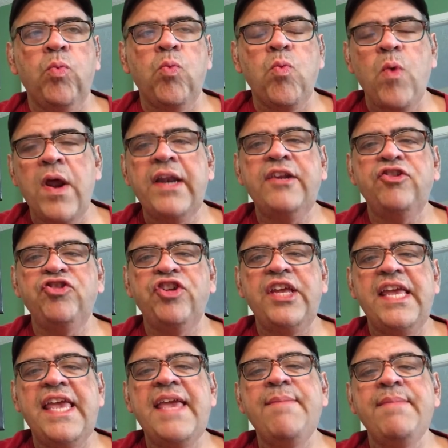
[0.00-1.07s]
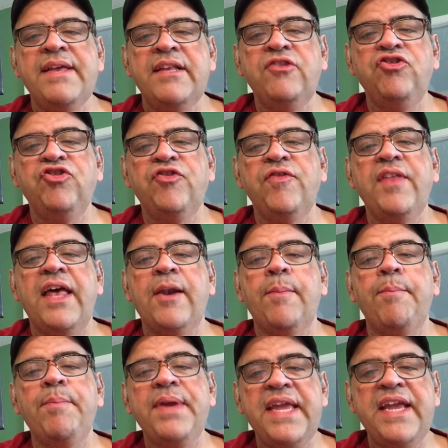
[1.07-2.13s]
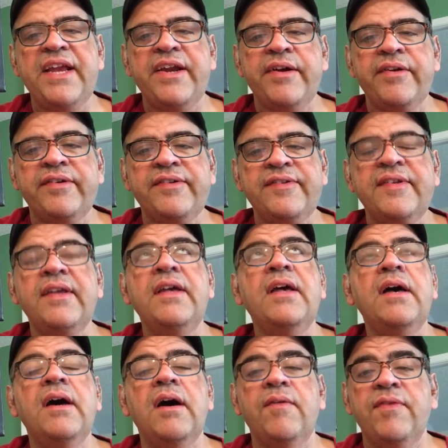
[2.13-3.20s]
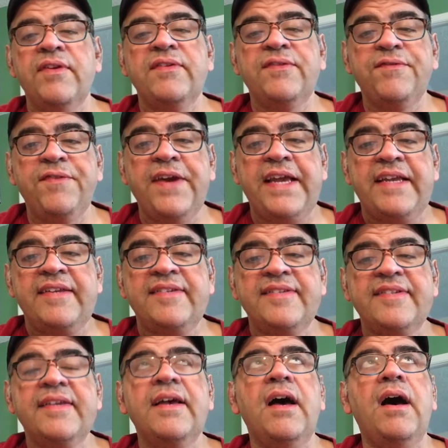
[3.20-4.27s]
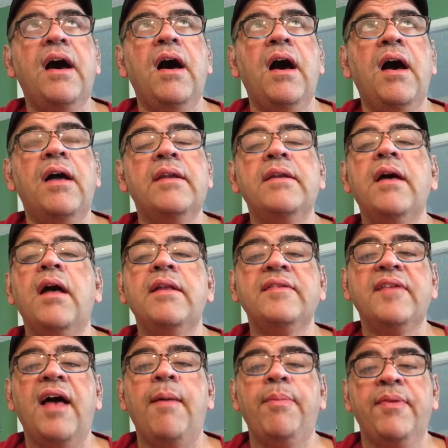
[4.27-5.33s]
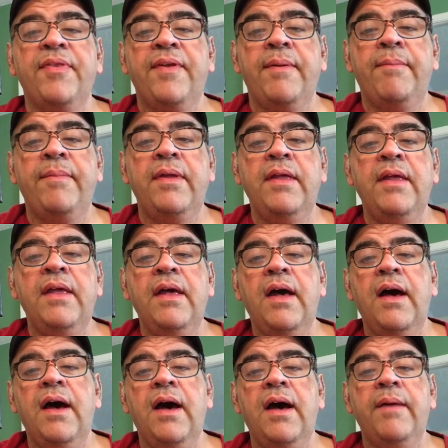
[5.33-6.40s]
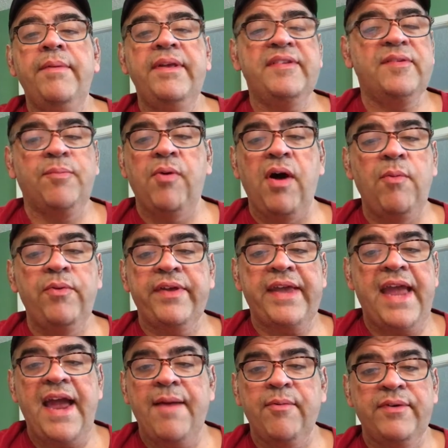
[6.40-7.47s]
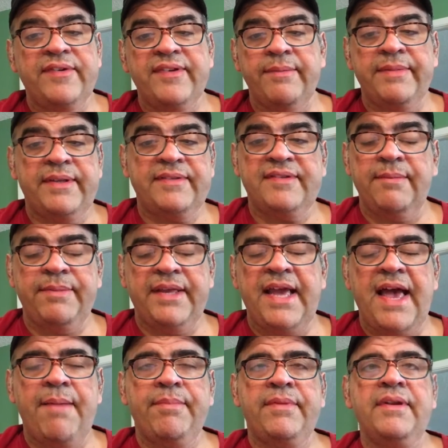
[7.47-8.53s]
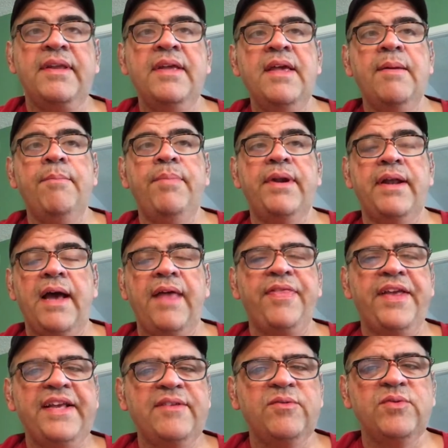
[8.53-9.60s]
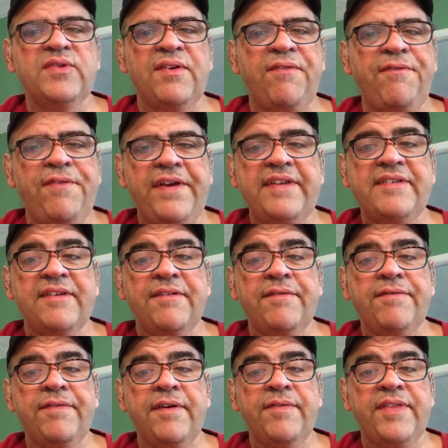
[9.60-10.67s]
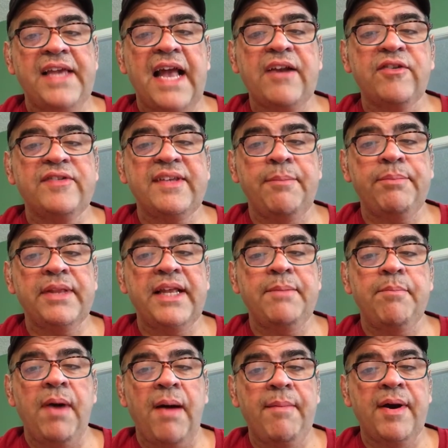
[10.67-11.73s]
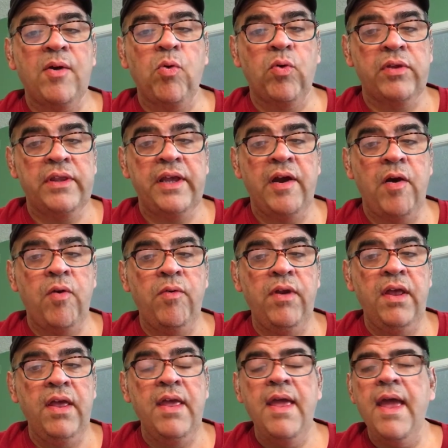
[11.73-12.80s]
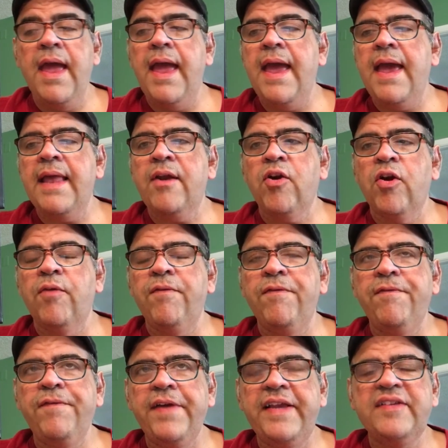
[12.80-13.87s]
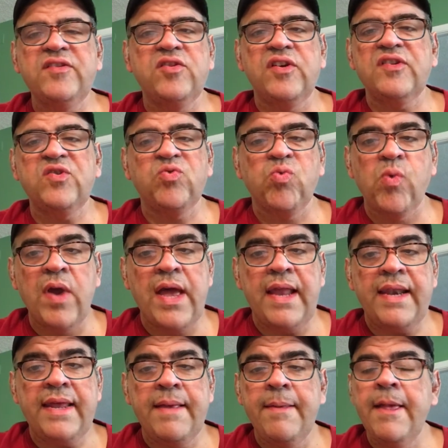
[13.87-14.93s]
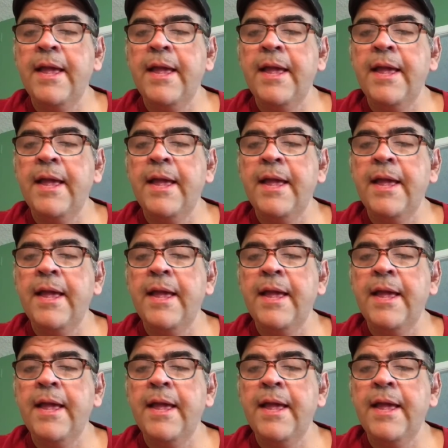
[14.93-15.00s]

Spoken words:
reddish image that appears of this face on top of them. It's a problem with the camera or something. Something happened. But I think it was a face of the actress that played Mama Corleone, and her face looks red.